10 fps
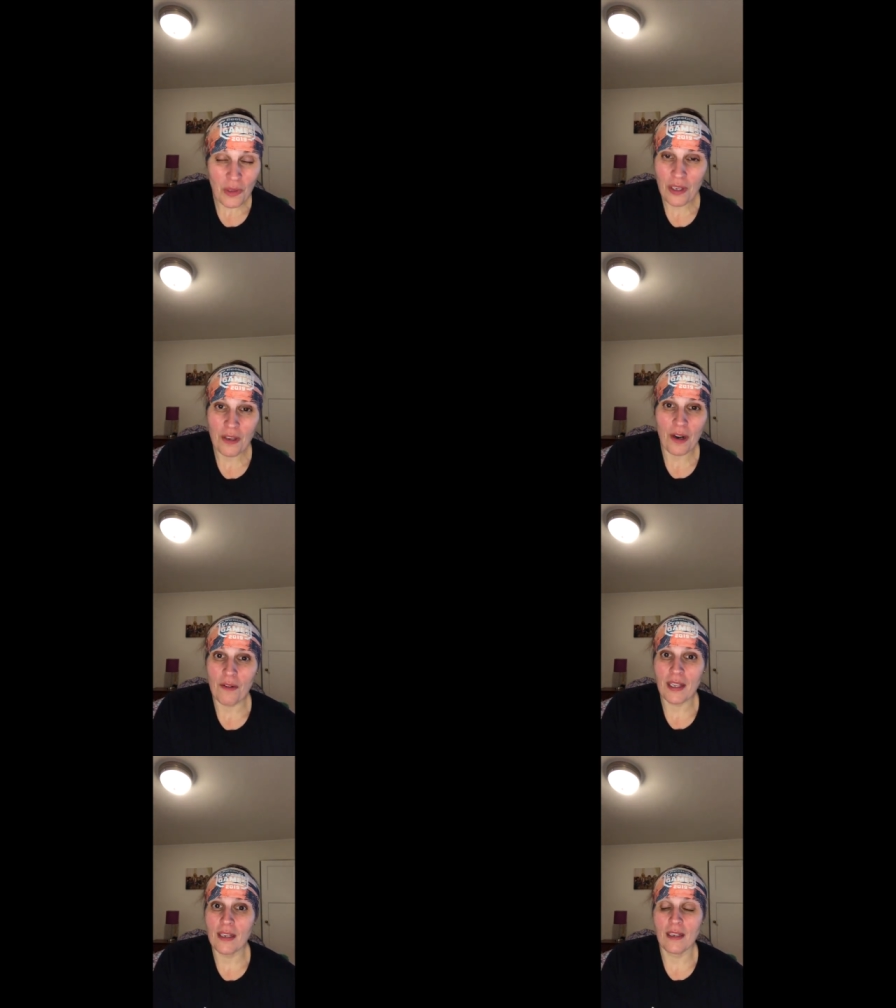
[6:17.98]
you know
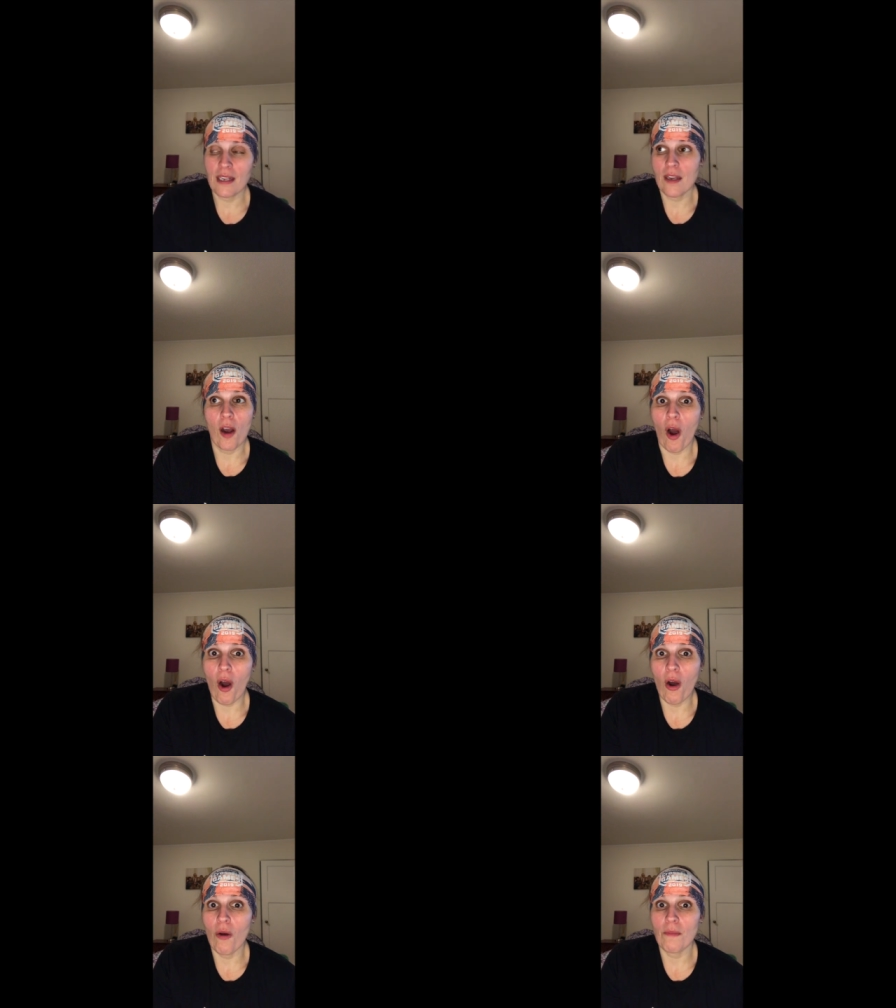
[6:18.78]
he he can go
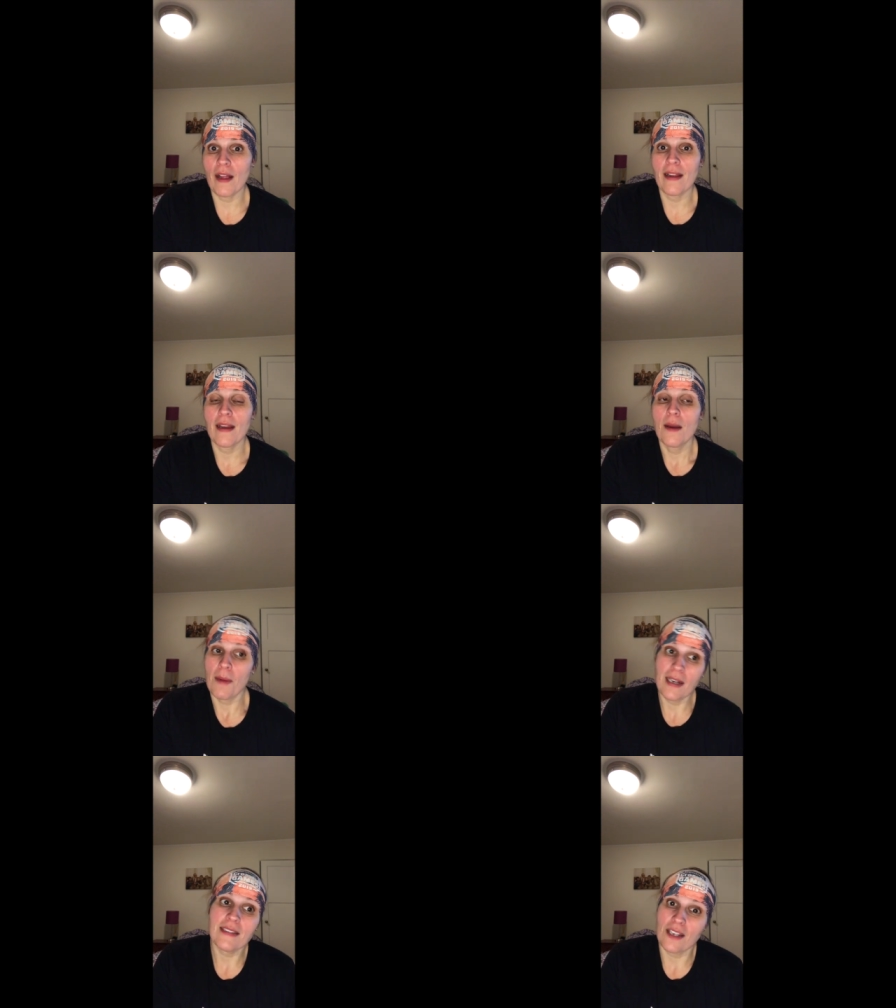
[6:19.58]
home like
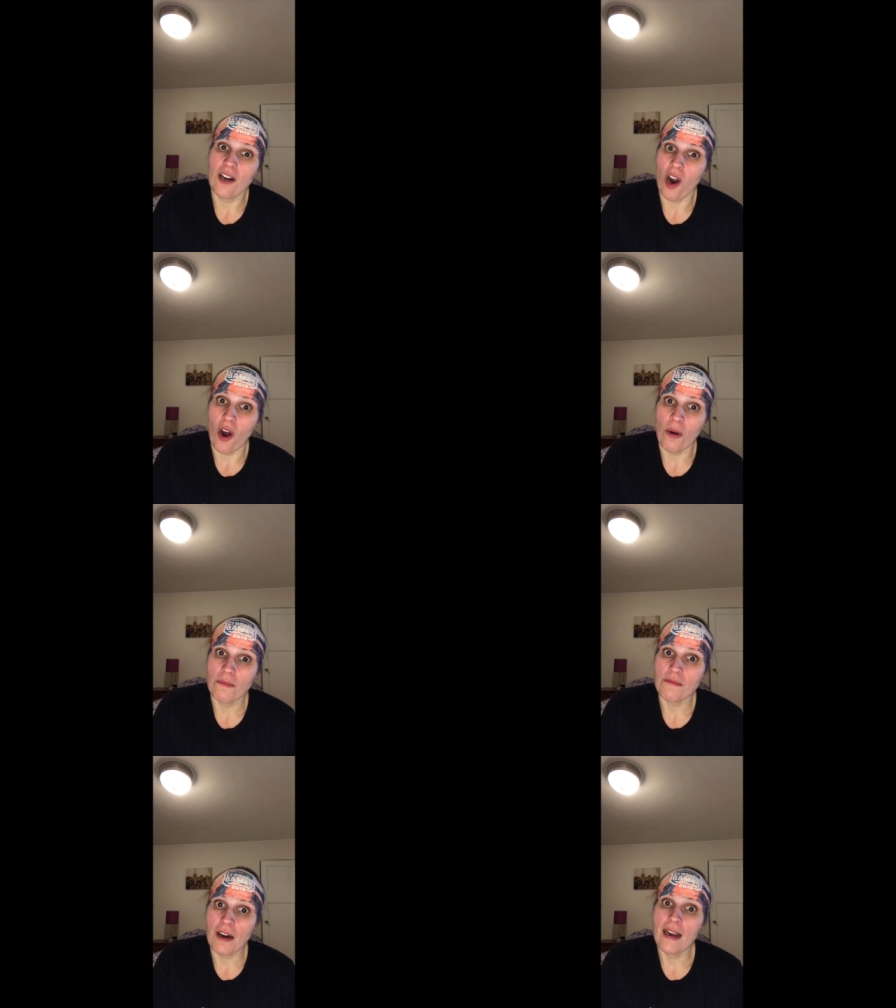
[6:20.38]
my dad's gonna go home
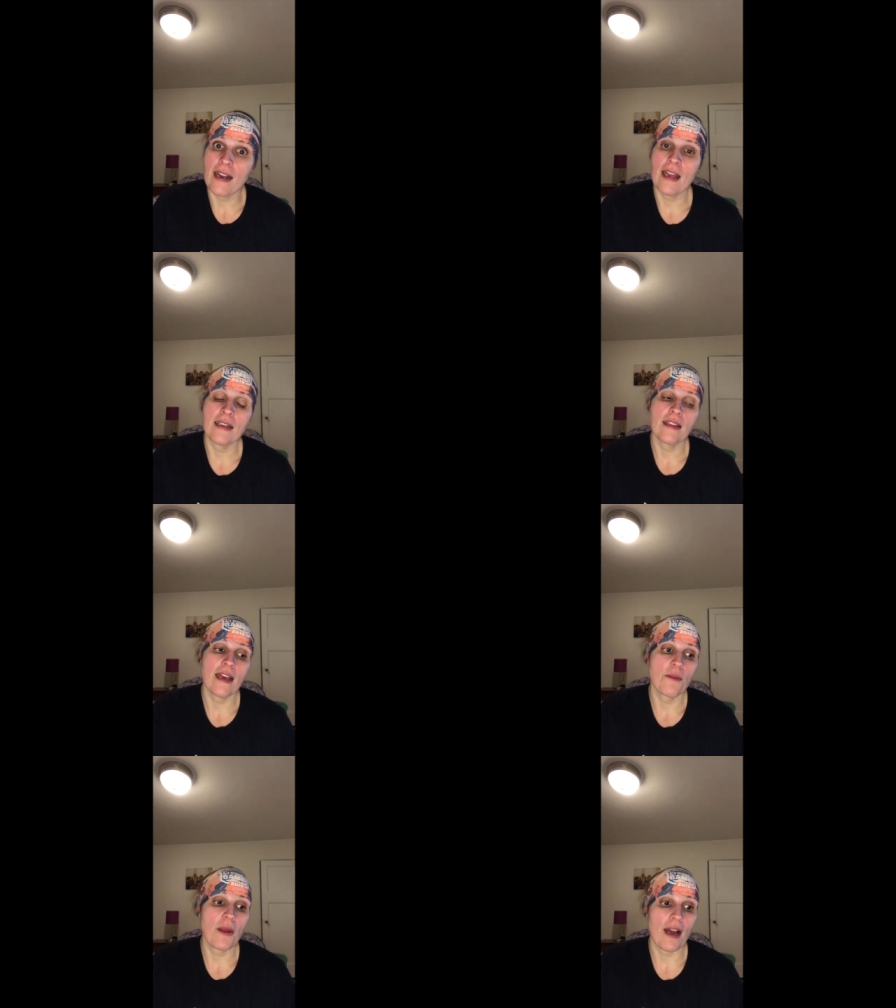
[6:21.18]
right and
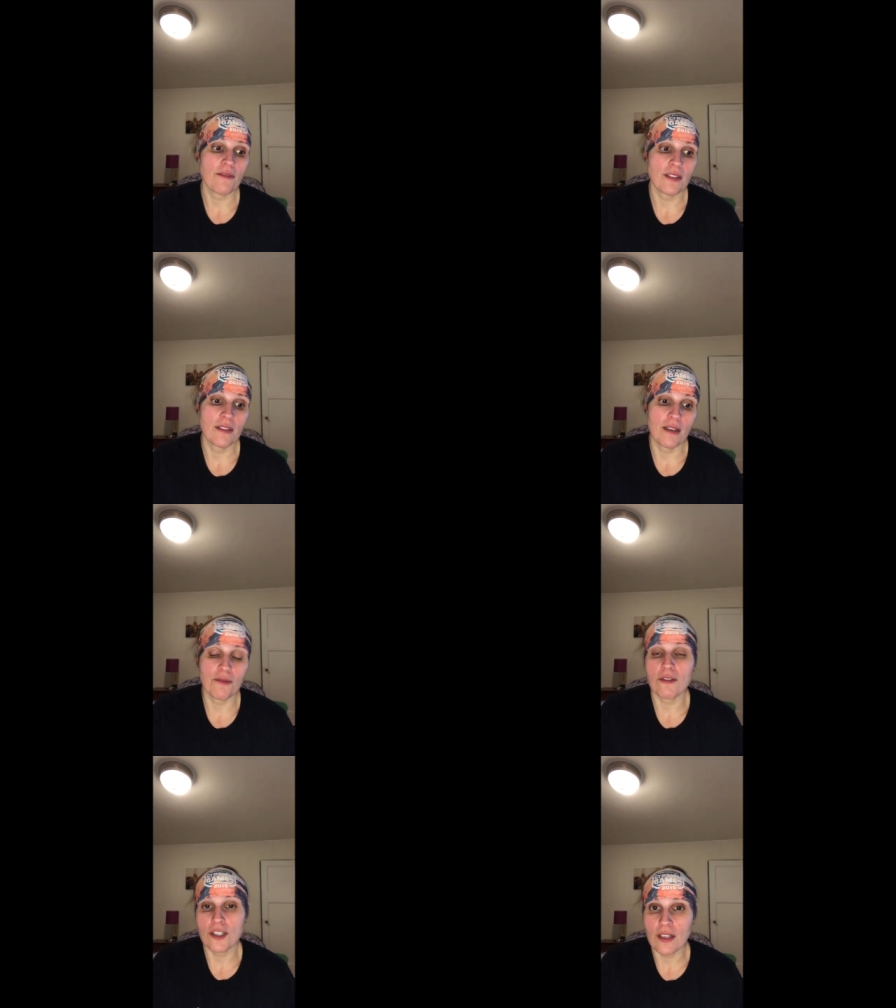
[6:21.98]
then we have to
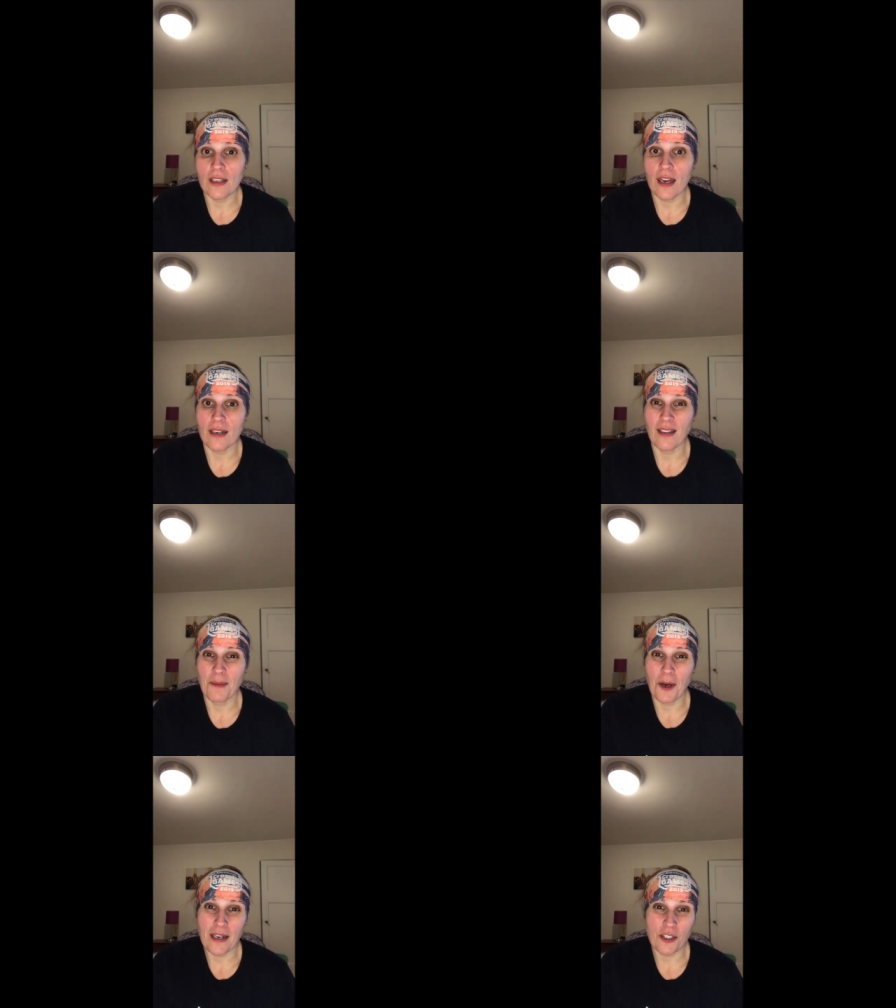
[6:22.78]
unfortunately kind of let
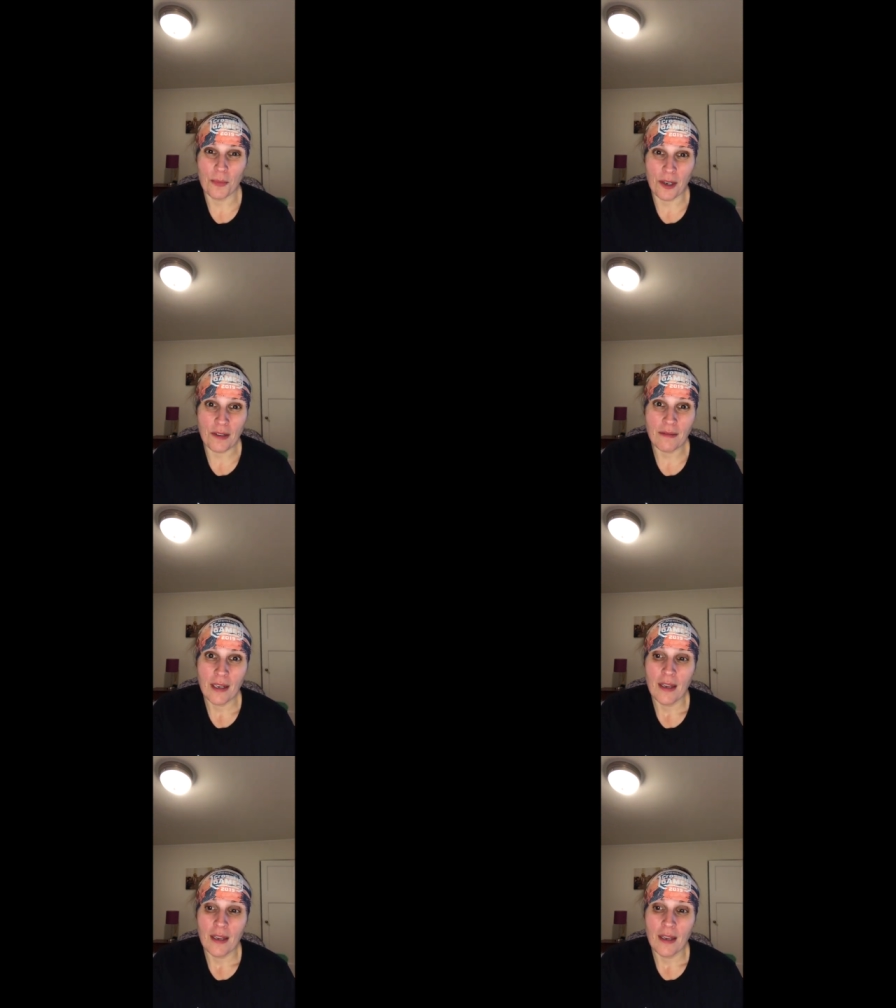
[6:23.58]
him crash and burn